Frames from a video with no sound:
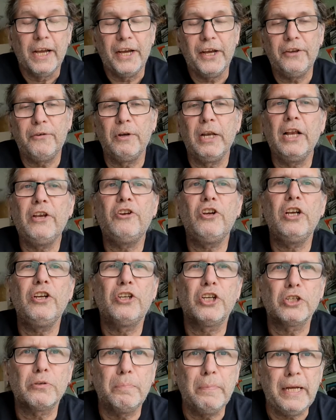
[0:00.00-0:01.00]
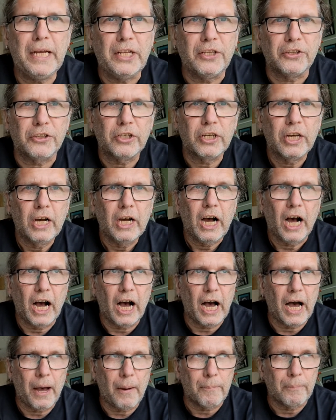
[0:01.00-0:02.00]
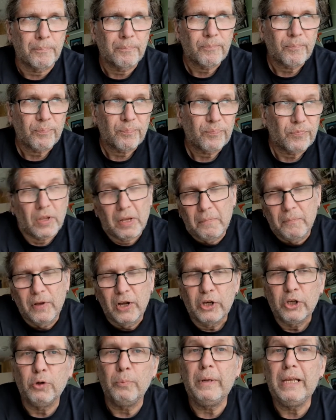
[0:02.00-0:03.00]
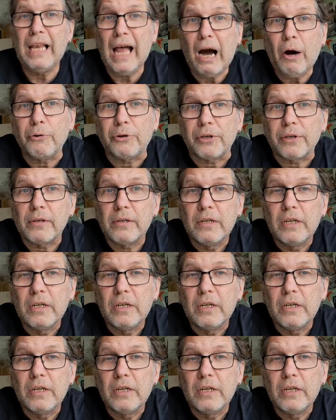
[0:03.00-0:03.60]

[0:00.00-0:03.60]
It literally just means to be loud.